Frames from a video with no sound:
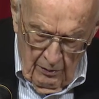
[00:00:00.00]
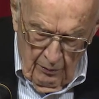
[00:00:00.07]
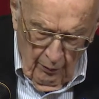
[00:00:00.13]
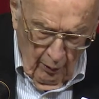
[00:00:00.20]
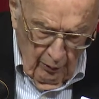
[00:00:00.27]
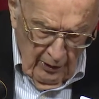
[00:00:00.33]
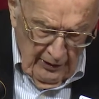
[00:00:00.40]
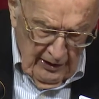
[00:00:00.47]

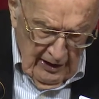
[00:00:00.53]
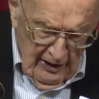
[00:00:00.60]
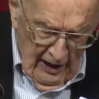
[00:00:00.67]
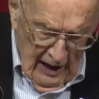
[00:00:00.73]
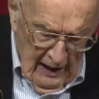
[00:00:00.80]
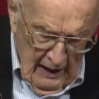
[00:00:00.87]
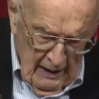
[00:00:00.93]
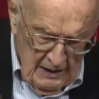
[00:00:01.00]
Roland and
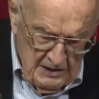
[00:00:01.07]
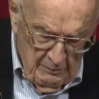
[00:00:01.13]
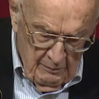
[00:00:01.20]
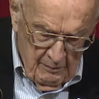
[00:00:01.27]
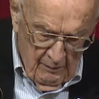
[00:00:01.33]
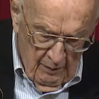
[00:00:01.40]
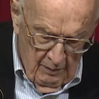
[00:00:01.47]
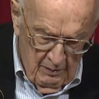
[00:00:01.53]
I
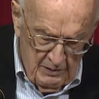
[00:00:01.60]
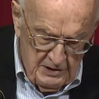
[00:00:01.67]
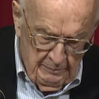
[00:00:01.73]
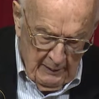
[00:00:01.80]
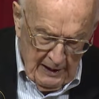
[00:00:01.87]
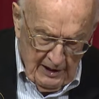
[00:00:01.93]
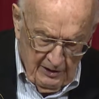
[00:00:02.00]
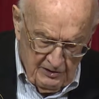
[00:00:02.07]

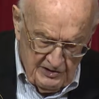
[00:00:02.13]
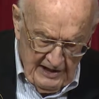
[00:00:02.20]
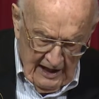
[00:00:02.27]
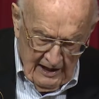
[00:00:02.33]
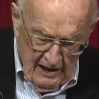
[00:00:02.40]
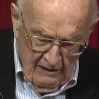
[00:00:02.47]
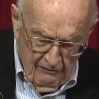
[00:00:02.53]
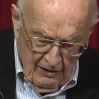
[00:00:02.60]
speakers
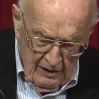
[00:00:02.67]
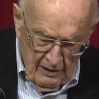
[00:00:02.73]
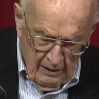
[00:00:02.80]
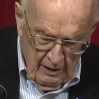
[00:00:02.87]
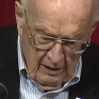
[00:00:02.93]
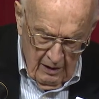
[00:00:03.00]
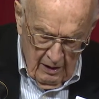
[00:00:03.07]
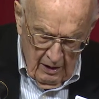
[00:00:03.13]
that
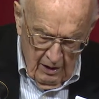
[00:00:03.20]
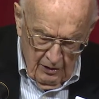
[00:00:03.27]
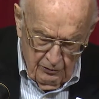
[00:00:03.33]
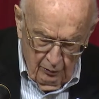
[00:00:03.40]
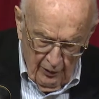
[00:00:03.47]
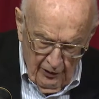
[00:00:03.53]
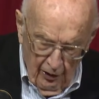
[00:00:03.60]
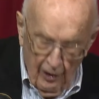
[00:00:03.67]
evening
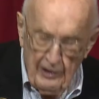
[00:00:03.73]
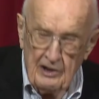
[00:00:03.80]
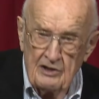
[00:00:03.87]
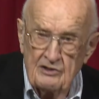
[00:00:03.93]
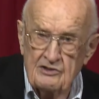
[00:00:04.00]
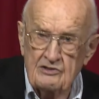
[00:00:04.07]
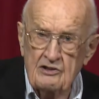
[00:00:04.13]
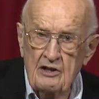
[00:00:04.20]
to an
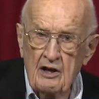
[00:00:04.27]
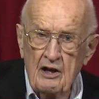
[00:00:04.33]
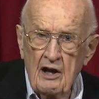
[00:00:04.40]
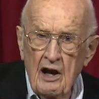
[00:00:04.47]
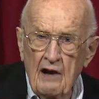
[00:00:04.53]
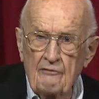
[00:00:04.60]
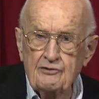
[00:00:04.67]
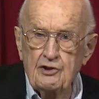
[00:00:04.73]
audience
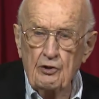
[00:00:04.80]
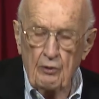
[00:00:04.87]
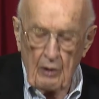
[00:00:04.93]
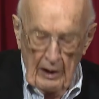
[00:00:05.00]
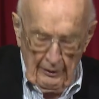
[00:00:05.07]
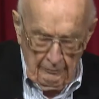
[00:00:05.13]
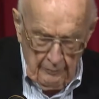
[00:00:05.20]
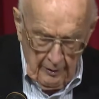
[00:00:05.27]
of
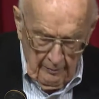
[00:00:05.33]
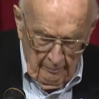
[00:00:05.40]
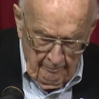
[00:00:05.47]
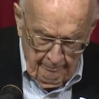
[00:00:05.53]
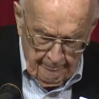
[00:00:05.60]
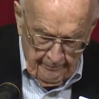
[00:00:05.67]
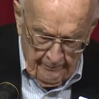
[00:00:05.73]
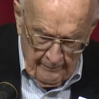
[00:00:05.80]
200.
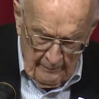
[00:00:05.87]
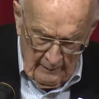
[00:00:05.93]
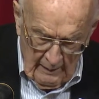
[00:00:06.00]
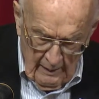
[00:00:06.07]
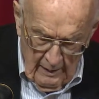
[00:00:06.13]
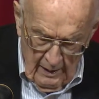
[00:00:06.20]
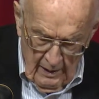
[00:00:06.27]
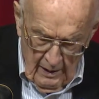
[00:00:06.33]

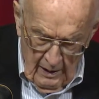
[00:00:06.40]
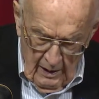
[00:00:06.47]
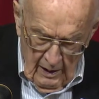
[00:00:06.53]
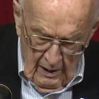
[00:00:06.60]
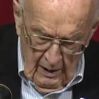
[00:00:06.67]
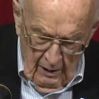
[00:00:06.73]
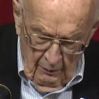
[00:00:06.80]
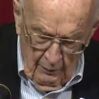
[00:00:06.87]

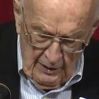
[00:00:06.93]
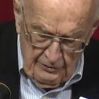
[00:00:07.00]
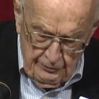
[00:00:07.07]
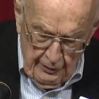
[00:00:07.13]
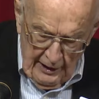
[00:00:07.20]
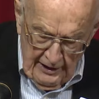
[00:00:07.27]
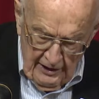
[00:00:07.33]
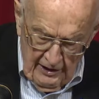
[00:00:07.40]
We
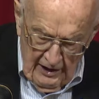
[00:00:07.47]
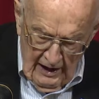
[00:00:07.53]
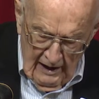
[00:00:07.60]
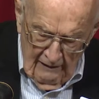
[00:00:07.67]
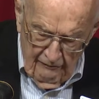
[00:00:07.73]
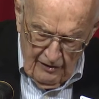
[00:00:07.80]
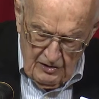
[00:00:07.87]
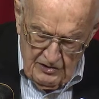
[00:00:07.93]
treaded
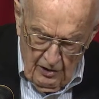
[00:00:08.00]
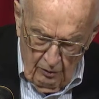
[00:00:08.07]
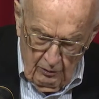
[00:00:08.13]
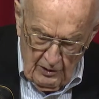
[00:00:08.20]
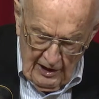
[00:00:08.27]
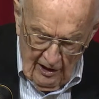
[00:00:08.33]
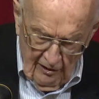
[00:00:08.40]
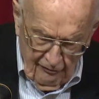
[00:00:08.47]
ever so
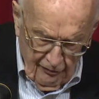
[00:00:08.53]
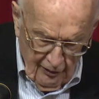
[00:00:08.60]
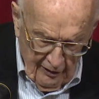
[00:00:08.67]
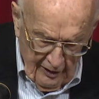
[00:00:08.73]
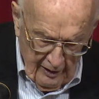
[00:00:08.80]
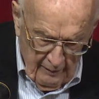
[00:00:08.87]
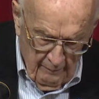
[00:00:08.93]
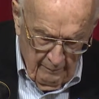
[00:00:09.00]

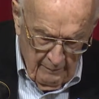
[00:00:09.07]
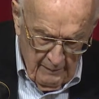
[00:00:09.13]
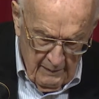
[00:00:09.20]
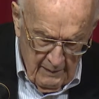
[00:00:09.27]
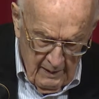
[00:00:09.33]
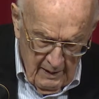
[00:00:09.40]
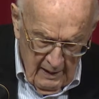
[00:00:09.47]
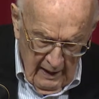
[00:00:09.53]
carefully,
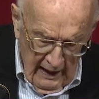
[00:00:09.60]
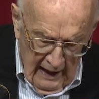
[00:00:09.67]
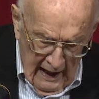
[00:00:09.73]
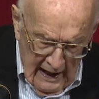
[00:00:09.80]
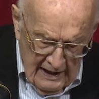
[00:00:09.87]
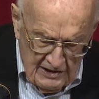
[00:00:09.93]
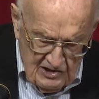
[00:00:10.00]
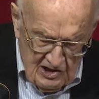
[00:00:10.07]

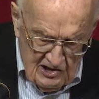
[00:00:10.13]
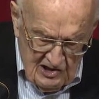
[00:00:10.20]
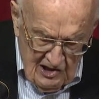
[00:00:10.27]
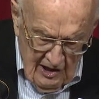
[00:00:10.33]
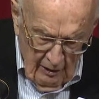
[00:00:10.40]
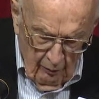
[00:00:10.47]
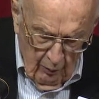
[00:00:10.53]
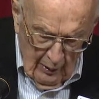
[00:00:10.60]
anxiously
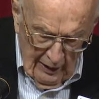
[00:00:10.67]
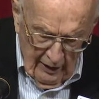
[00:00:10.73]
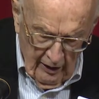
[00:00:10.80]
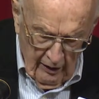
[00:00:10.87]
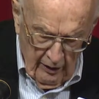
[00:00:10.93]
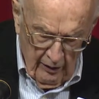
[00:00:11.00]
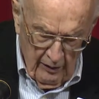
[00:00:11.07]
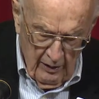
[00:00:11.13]

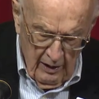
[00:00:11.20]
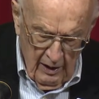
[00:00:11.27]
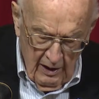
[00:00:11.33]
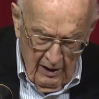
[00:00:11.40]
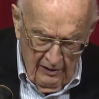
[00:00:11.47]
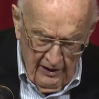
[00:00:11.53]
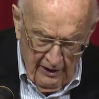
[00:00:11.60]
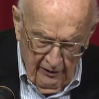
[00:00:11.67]
aware
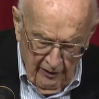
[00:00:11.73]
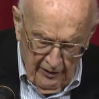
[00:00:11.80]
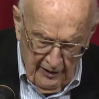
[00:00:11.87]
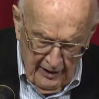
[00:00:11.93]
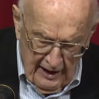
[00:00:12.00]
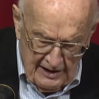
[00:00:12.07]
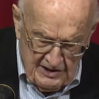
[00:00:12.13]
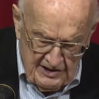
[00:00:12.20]
that on the
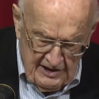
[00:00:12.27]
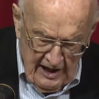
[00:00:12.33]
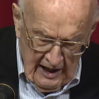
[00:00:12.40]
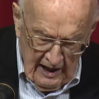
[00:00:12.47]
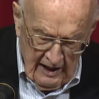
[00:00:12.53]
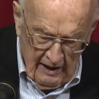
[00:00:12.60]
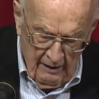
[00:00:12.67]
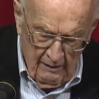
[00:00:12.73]
next
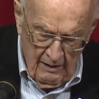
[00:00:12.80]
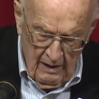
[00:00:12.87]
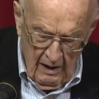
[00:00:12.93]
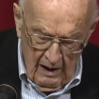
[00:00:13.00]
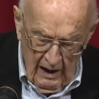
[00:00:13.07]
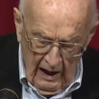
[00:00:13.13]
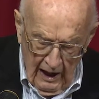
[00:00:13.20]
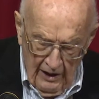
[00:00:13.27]
day
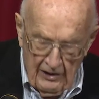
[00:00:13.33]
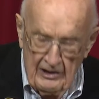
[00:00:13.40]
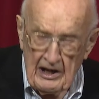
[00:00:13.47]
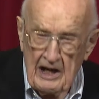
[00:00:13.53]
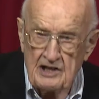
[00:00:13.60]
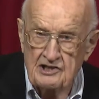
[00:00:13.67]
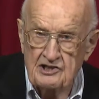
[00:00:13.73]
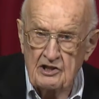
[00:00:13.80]
our
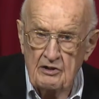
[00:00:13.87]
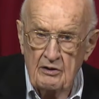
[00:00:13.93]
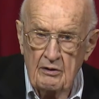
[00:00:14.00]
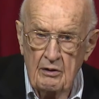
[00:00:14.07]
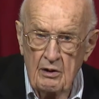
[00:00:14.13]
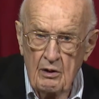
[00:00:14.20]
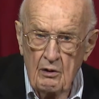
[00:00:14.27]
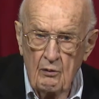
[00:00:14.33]
nation
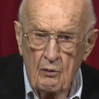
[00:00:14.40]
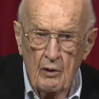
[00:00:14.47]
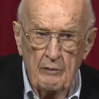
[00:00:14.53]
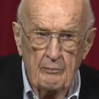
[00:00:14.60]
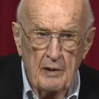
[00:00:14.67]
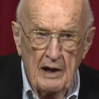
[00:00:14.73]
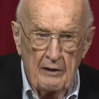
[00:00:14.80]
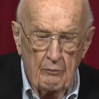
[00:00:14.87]
would
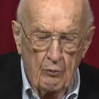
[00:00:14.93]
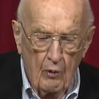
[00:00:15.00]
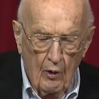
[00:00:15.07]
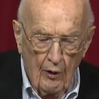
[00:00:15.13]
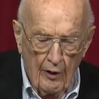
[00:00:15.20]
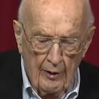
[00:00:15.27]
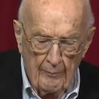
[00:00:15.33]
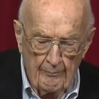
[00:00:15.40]
be at
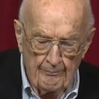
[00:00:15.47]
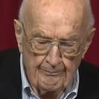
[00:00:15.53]
war.